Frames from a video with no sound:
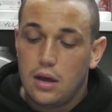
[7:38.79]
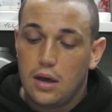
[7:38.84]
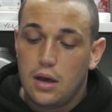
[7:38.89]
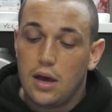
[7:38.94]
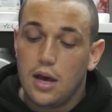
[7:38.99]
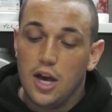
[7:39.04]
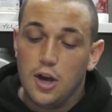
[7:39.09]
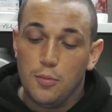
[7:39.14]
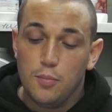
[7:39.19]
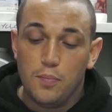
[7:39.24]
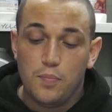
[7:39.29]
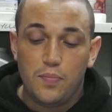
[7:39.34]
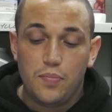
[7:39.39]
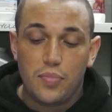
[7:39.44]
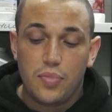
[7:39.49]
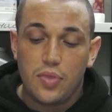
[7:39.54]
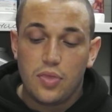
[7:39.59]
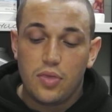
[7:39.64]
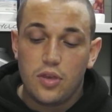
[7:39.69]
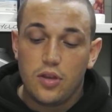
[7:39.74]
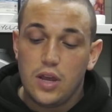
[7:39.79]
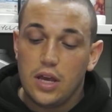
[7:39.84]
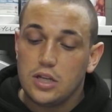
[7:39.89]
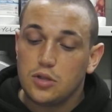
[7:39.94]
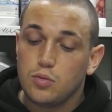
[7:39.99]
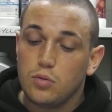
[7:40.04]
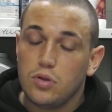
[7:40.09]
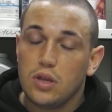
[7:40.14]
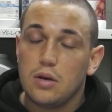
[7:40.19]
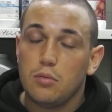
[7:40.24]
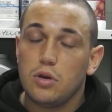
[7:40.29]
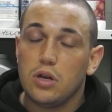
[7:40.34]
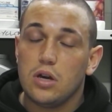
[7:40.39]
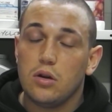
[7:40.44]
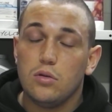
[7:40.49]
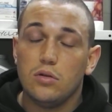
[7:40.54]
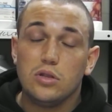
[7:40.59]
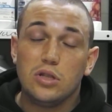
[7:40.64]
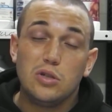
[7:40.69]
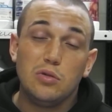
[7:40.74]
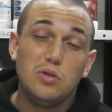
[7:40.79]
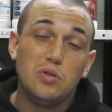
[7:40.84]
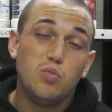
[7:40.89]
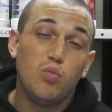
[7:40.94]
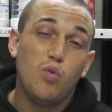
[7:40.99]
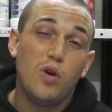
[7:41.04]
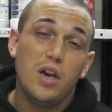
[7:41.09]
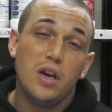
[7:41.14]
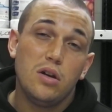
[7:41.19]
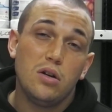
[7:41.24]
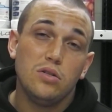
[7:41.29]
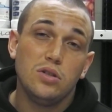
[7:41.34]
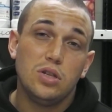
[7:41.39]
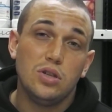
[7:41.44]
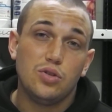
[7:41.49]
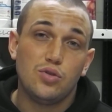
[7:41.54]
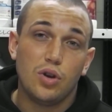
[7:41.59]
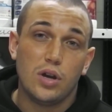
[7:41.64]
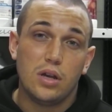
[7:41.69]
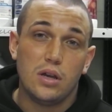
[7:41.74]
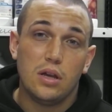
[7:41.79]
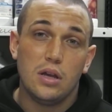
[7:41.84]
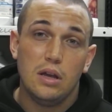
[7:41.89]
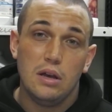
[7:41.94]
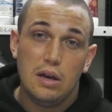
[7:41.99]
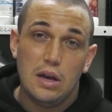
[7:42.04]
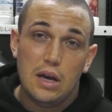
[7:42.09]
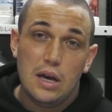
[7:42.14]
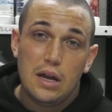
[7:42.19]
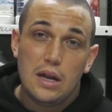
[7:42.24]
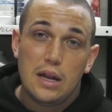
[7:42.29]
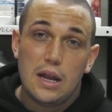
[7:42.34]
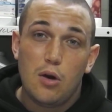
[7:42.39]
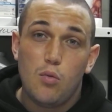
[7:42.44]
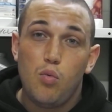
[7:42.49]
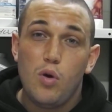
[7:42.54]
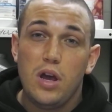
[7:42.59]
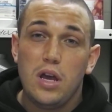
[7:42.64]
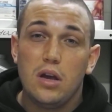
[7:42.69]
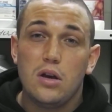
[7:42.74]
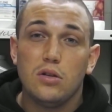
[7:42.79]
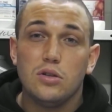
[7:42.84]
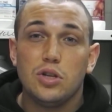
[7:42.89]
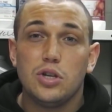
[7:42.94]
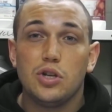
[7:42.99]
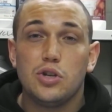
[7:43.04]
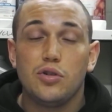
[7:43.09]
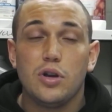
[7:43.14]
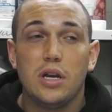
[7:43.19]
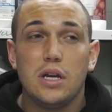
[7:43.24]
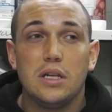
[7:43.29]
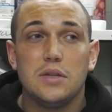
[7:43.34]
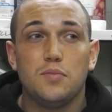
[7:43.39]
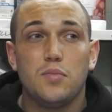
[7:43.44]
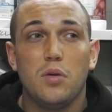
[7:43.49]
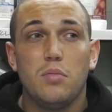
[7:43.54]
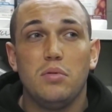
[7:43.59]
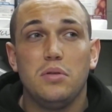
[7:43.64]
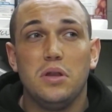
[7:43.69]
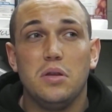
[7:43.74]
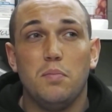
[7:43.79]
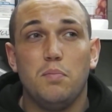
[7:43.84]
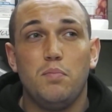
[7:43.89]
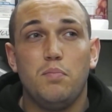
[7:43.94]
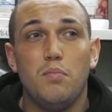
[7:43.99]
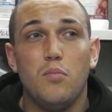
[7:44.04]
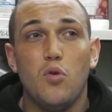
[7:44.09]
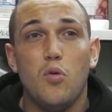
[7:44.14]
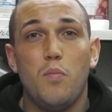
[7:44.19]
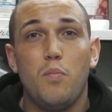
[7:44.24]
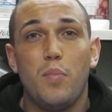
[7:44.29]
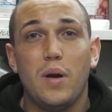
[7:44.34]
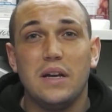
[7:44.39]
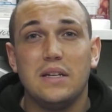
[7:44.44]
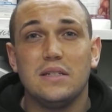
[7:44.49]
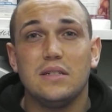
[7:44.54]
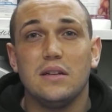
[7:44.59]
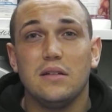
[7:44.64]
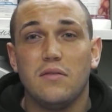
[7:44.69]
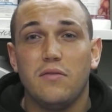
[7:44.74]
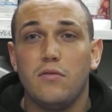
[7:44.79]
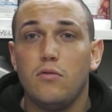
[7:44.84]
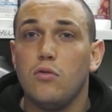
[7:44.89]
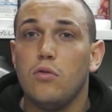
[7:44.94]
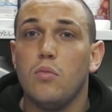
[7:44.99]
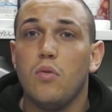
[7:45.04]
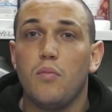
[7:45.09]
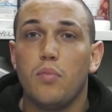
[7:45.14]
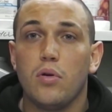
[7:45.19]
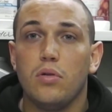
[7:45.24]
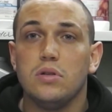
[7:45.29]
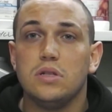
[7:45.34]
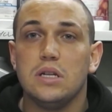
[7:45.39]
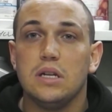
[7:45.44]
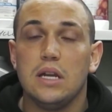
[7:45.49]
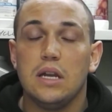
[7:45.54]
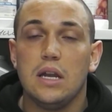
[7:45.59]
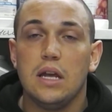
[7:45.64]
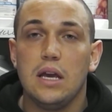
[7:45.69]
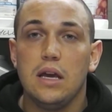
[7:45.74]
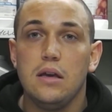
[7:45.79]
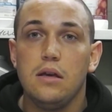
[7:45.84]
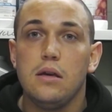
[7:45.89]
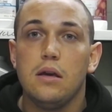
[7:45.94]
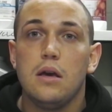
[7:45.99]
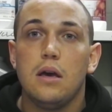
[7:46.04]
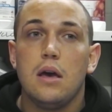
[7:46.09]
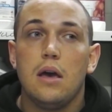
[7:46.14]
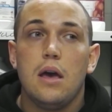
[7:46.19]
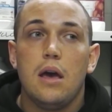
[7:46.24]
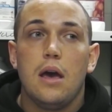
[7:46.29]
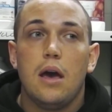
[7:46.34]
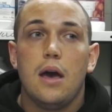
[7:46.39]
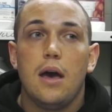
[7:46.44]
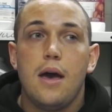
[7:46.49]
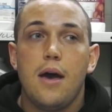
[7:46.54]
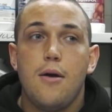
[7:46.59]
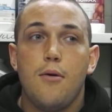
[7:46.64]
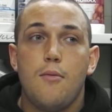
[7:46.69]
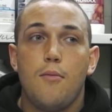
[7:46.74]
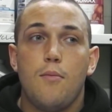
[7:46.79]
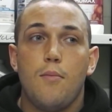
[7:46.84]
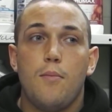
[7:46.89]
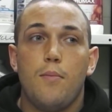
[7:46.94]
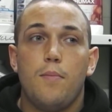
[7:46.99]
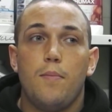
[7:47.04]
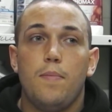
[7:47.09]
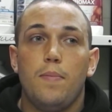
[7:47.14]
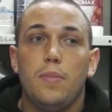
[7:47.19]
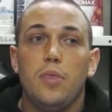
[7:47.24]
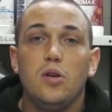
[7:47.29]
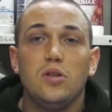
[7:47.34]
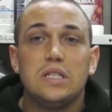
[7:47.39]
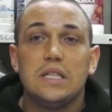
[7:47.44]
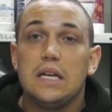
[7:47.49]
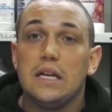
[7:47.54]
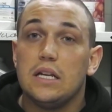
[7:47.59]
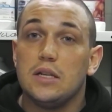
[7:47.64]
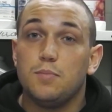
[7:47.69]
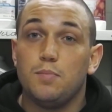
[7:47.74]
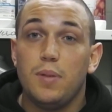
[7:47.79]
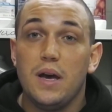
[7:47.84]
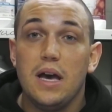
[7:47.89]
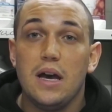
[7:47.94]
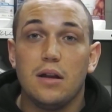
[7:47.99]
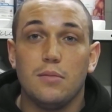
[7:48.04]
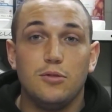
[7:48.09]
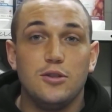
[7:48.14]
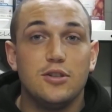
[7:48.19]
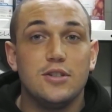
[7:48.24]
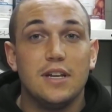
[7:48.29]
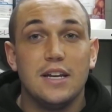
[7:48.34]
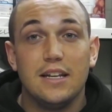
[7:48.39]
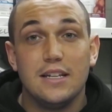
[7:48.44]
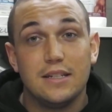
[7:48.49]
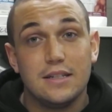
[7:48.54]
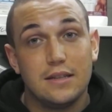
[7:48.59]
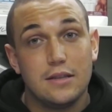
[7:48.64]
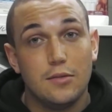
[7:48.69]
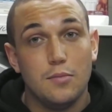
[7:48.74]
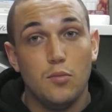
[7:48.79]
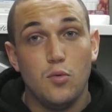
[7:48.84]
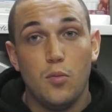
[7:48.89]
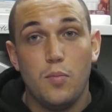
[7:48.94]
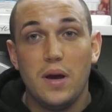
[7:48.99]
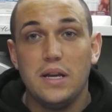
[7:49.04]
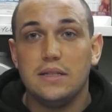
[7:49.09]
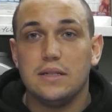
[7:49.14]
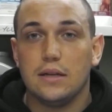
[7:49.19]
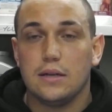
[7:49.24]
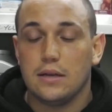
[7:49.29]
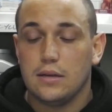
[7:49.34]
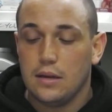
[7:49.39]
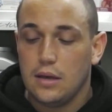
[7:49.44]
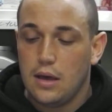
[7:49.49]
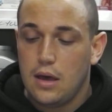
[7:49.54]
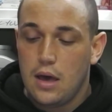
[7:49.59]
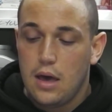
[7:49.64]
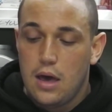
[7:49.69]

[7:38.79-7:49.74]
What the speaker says: The next one that we go on to is whey concentrate. Now, whey concentrate is probably the more basic form of protein in here. I'm not saying it's bad, I'm just saying it's the more basic.